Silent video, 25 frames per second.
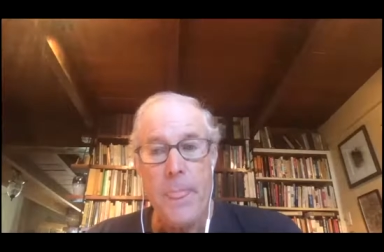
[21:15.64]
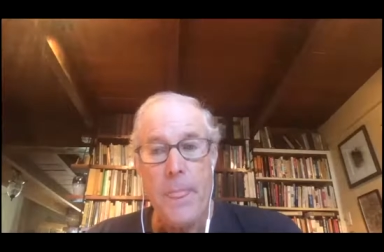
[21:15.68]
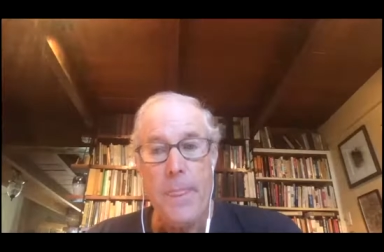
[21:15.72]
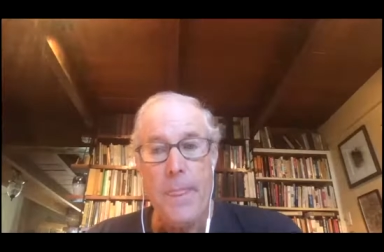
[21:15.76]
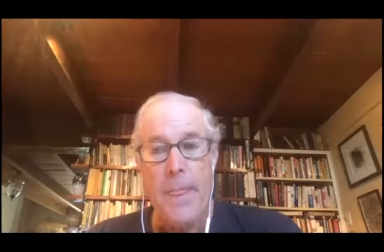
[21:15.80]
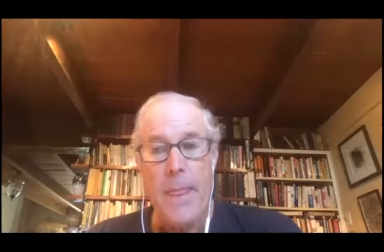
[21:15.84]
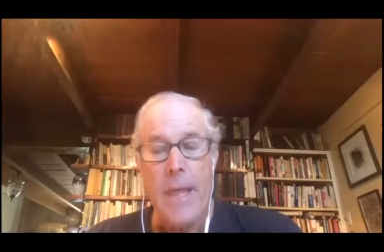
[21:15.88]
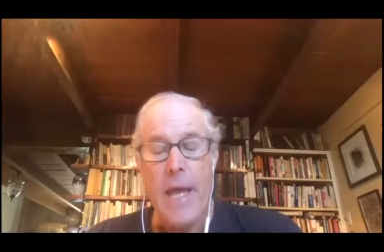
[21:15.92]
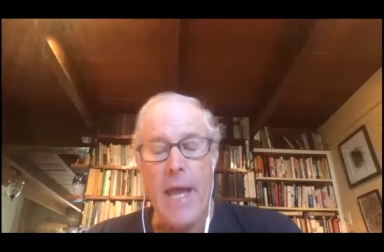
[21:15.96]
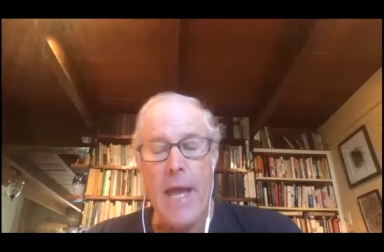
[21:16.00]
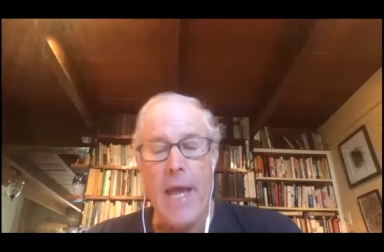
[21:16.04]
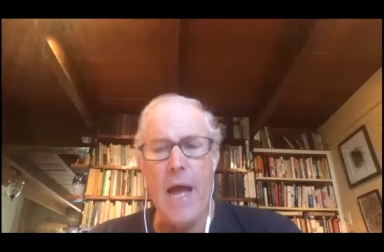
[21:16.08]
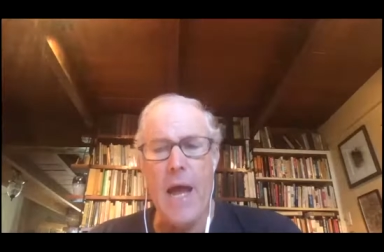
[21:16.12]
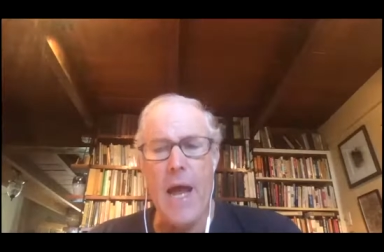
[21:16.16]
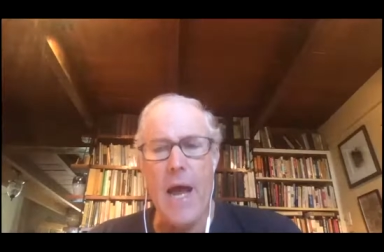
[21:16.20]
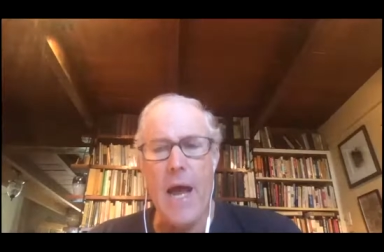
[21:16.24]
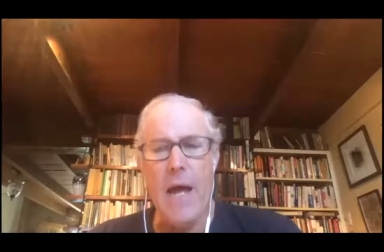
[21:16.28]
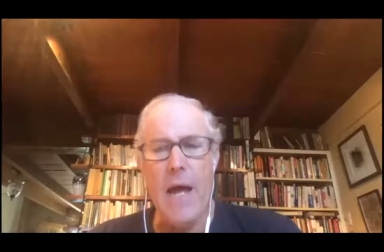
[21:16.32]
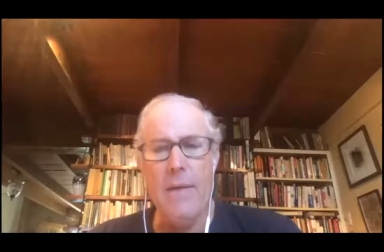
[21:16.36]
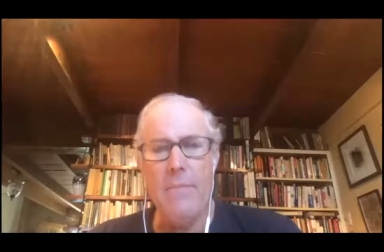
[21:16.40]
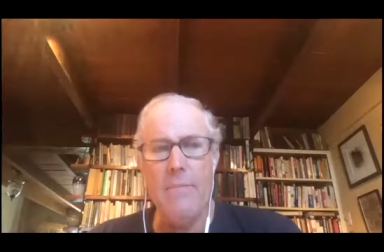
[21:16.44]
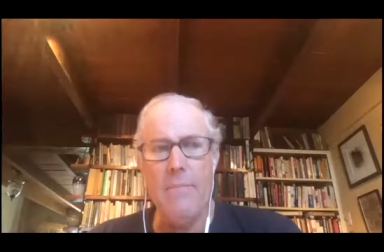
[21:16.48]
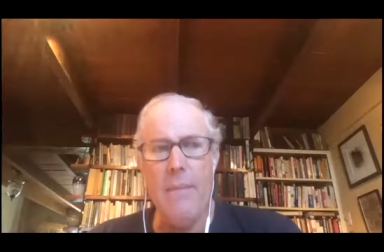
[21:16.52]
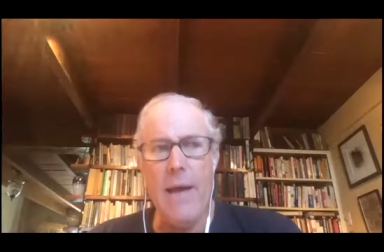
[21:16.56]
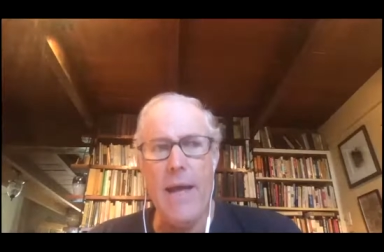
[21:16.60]
And
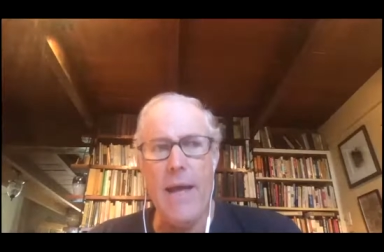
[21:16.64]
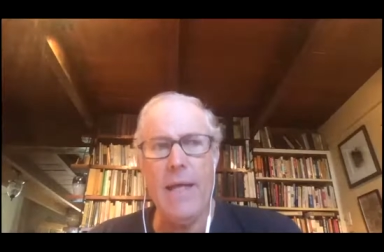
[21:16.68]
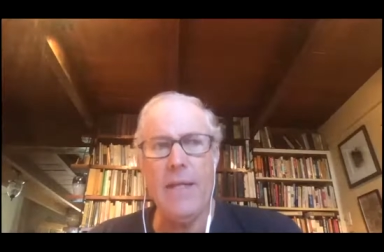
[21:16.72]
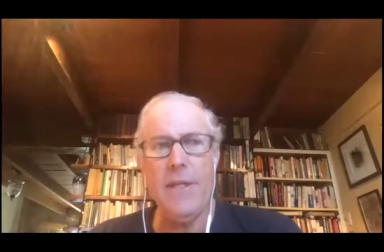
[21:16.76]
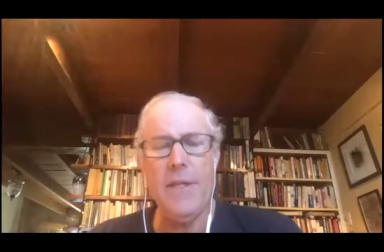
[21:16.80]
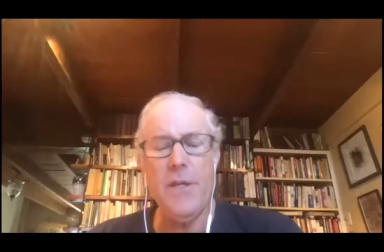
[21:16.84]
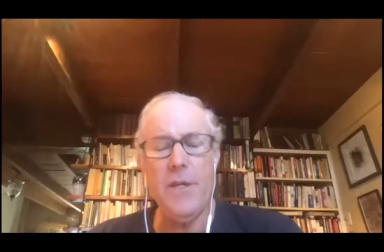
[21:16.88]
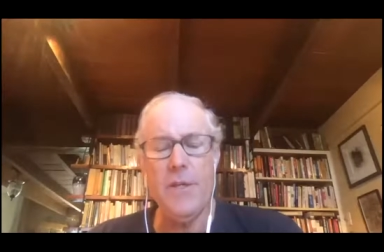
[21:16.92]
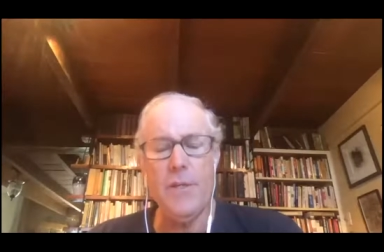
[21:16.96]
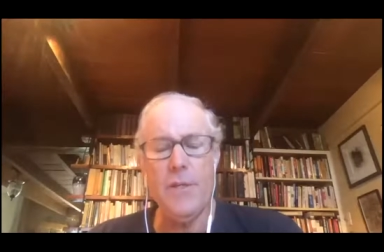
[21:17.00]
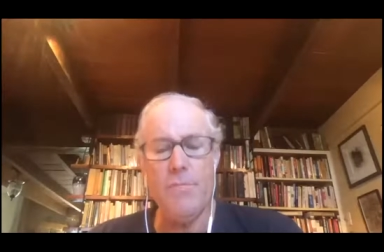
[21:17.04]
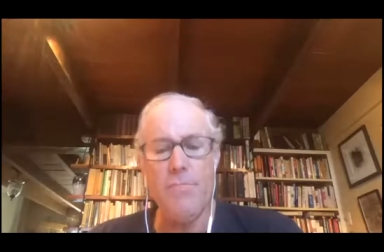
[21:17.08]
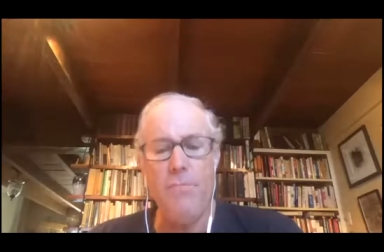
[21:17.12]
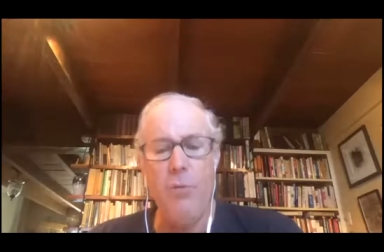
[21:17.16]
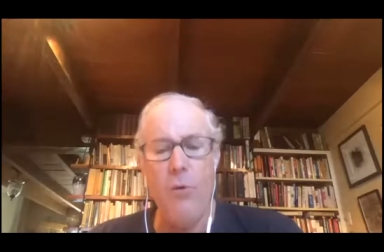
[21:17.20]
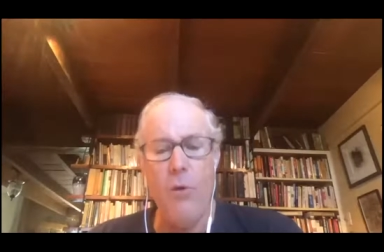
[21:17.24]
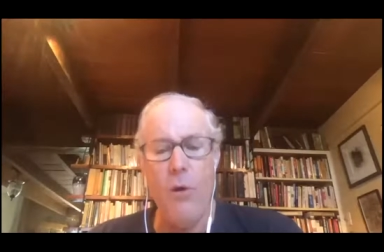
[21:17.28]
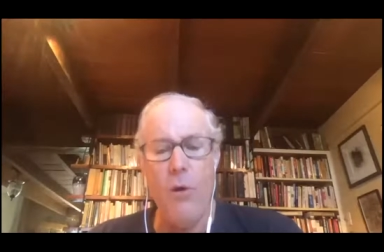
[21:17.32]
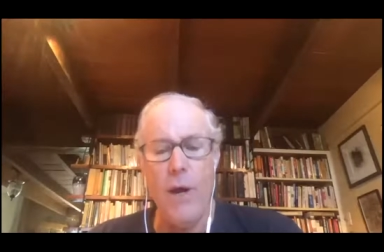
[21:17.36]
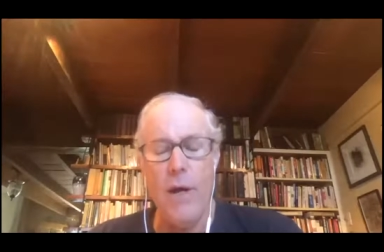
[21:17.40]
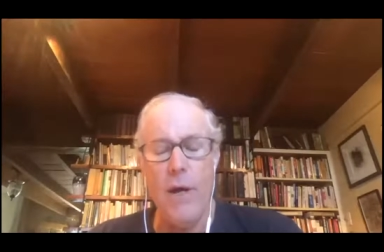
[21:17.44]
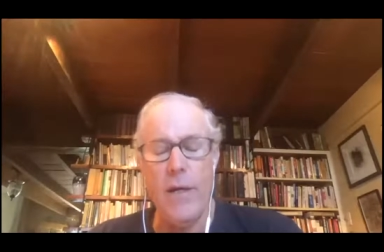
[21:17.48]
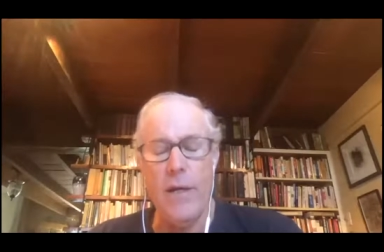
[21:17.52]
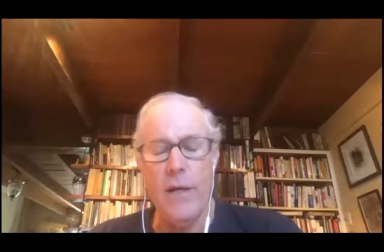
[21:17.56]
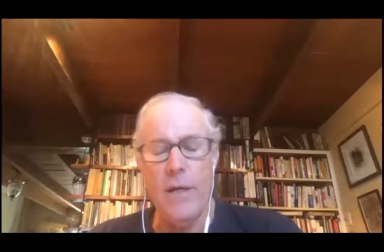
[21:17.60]
I make this
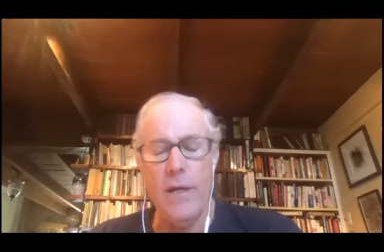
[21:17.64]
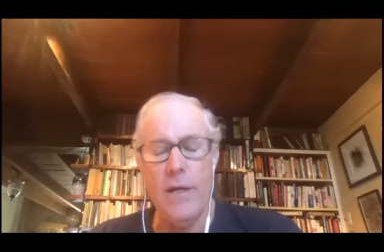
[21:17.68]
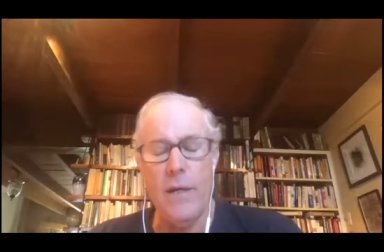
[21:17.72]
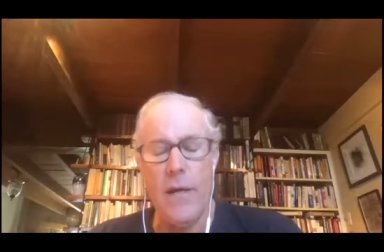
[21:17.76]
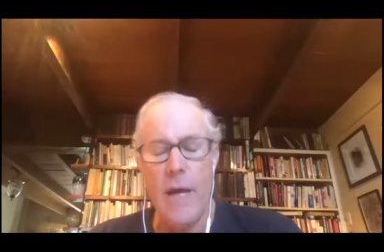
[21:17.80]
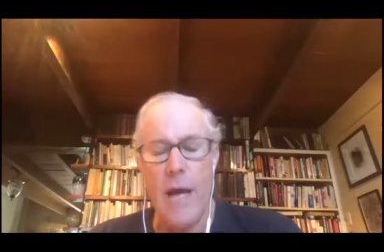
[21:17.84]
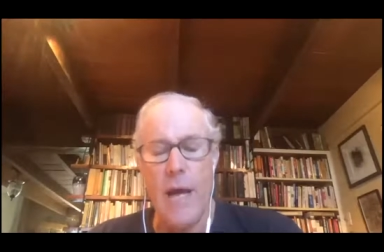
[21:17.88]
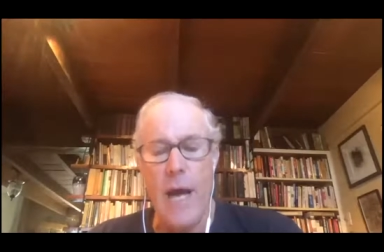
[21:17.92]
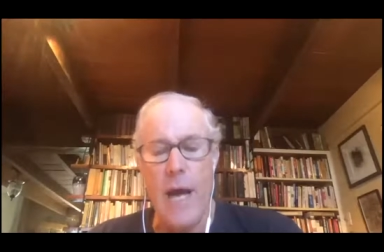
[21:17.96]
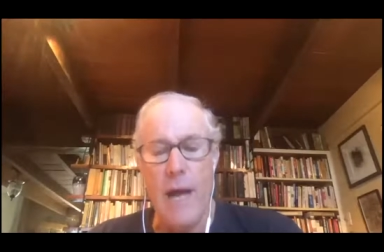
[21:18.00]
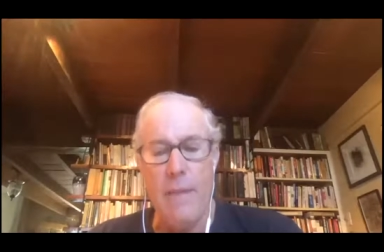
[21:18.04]
point,